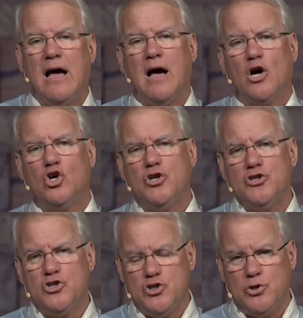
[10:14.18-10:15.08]
a
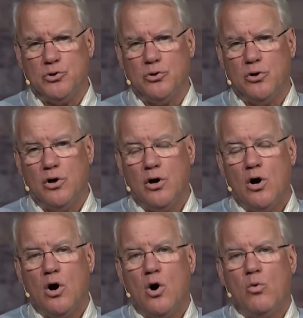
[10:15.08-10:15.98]
good Jew
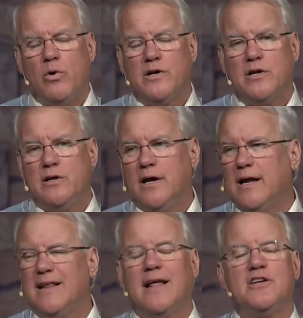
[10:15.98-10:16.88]
would
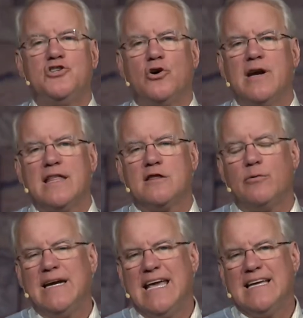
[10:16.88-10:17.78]
journey
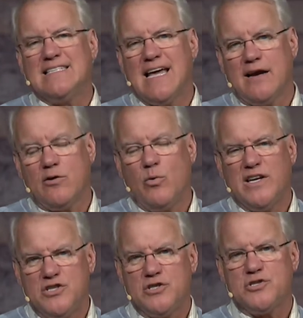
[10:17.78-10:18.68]
3 days out of the way
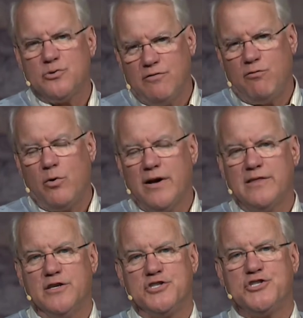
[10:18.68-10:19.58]
just to
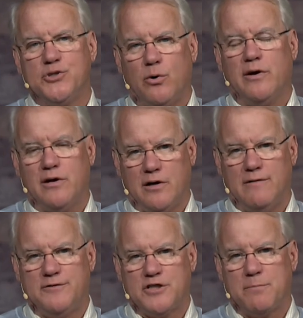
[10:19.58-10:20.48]
avoid the soil
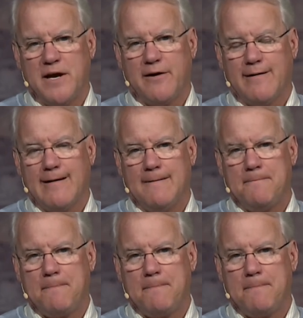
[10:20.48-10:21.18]
of Samaria.